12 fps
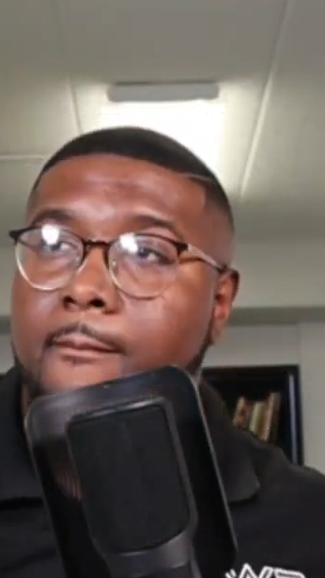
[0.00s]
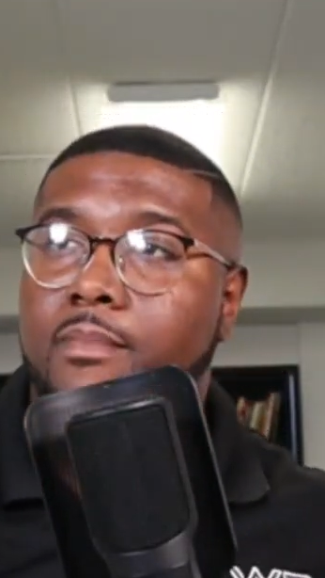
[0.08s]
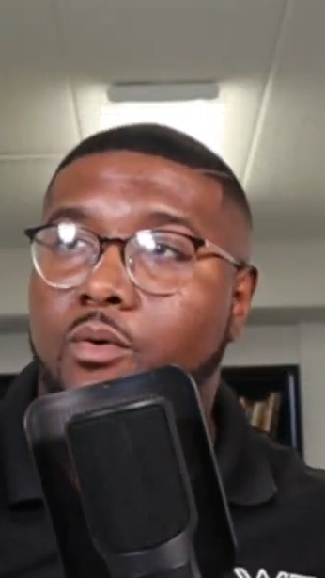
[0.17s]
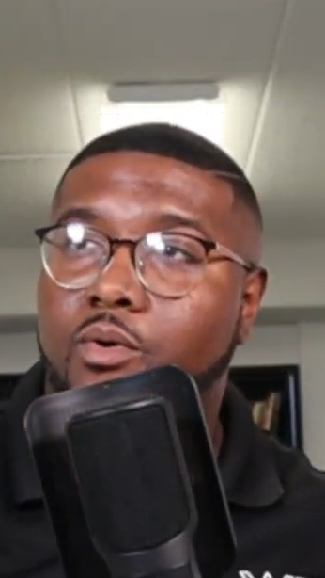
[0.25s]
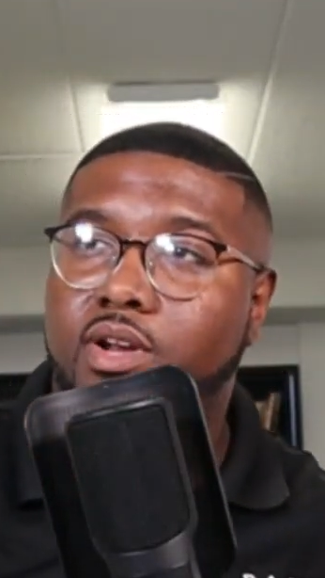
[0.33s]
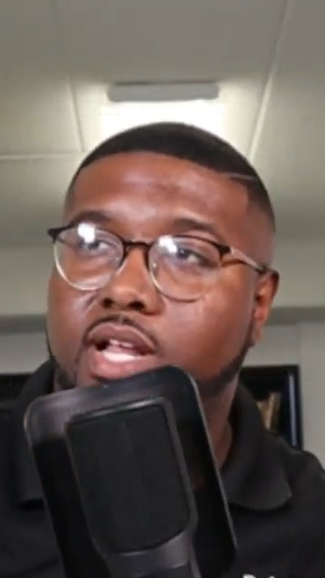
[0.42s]

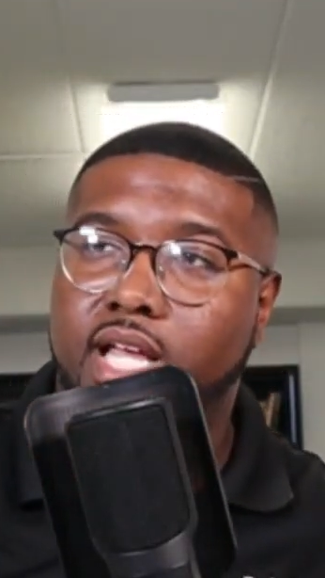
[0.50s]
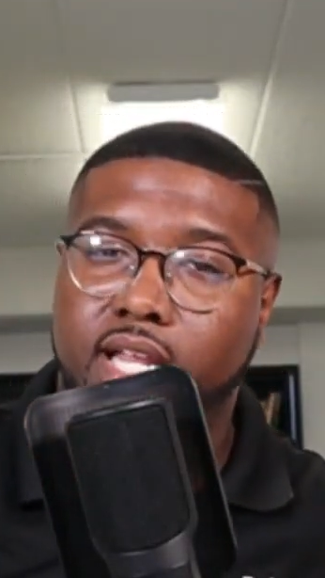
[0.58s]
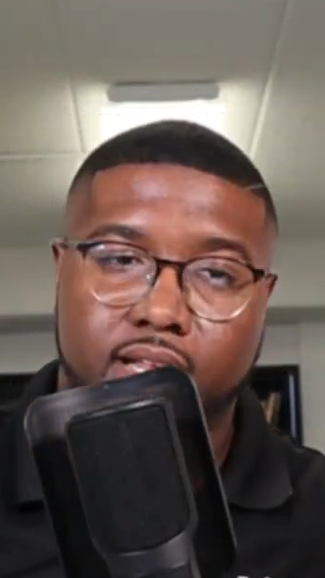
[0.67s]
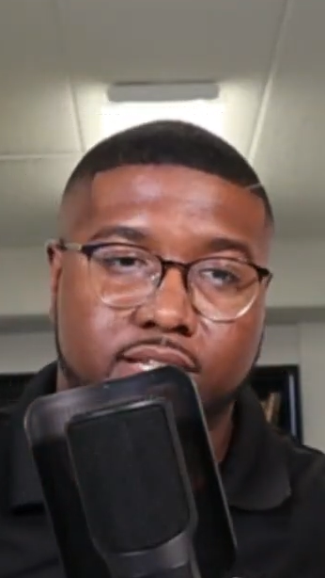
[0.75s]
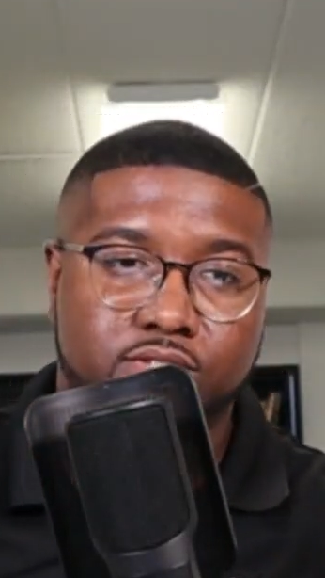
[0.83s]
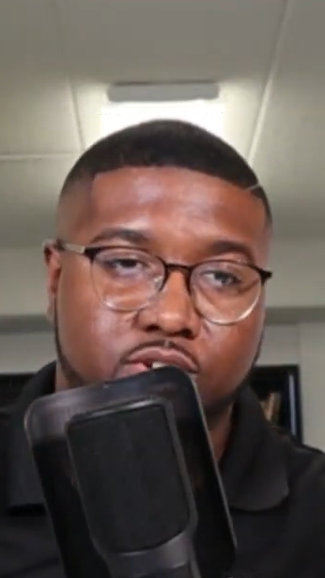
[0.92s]
but we're going to get
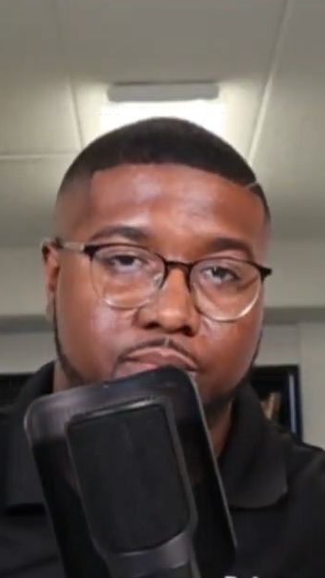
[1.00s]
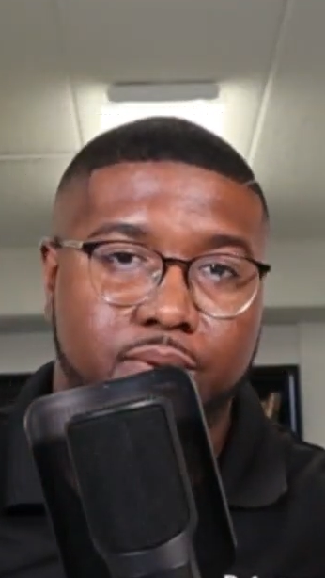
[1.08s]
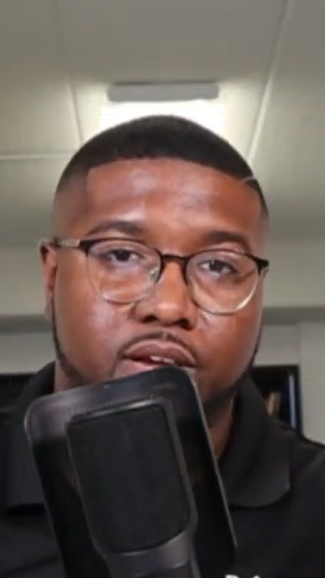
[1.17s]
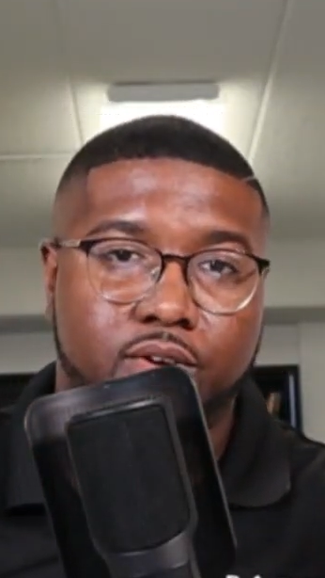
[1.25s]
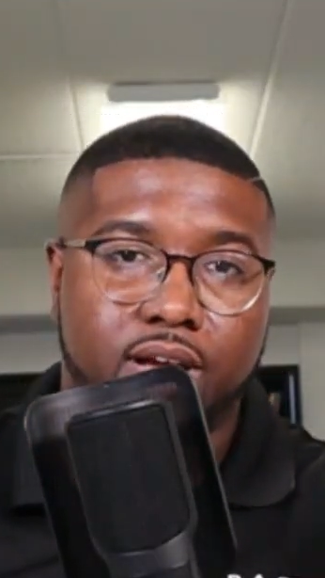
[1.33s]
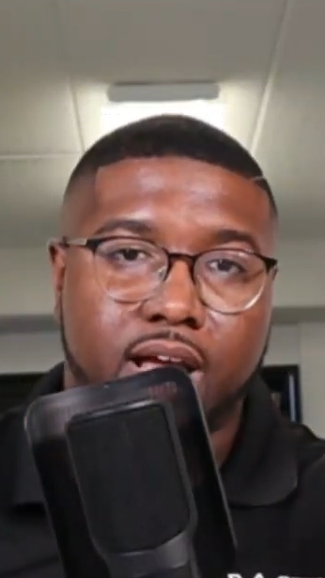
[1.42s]
it. It's going to
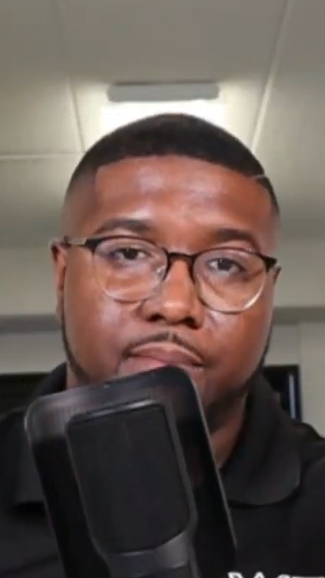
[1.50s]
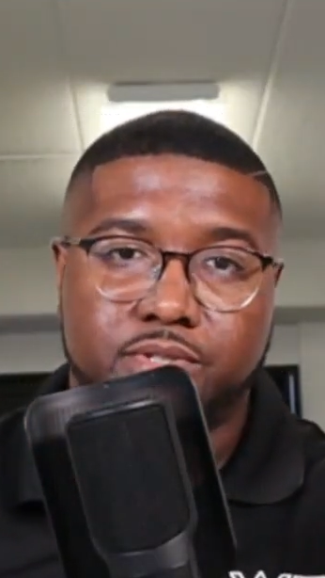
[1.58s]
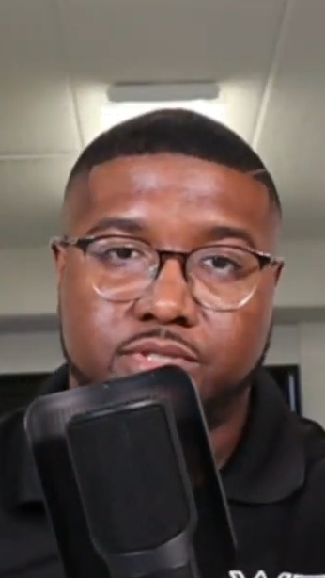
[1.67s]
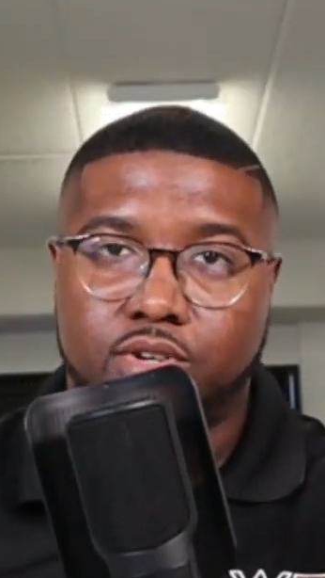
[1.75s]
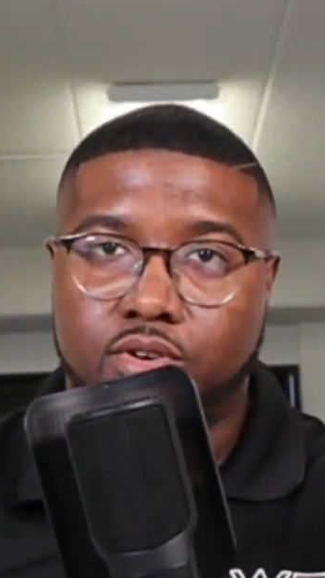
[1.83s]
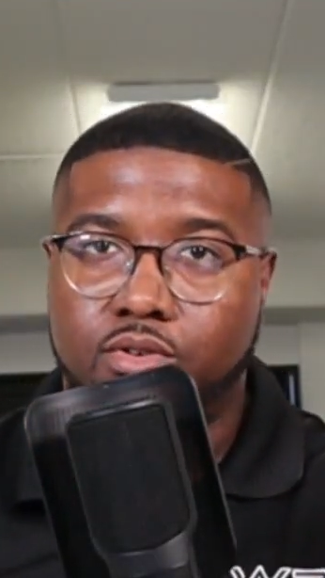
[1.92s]
be a great
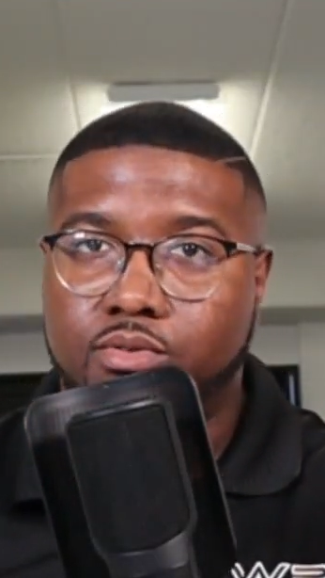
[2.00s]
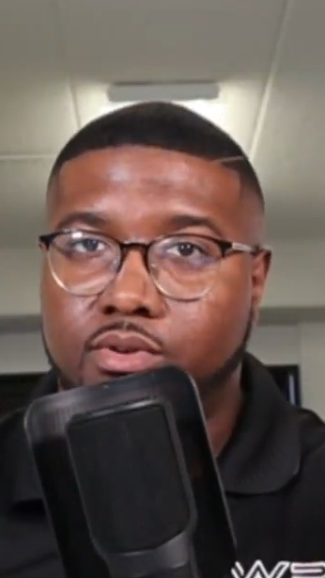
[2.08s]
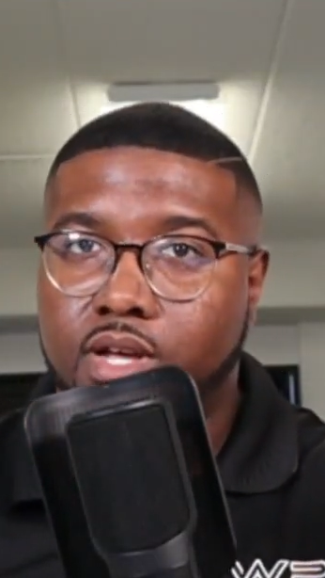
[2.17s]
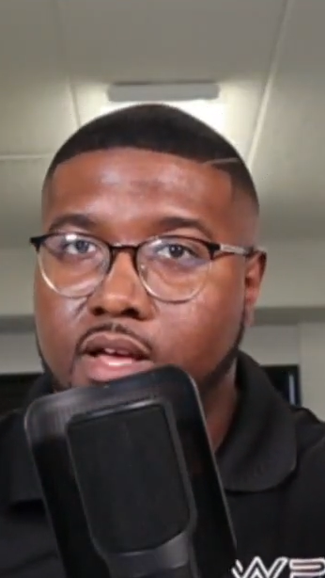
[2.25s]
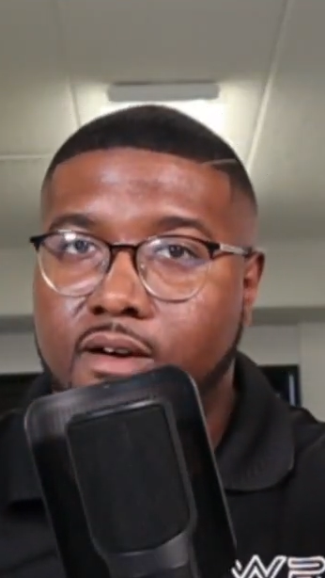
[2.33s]
episode.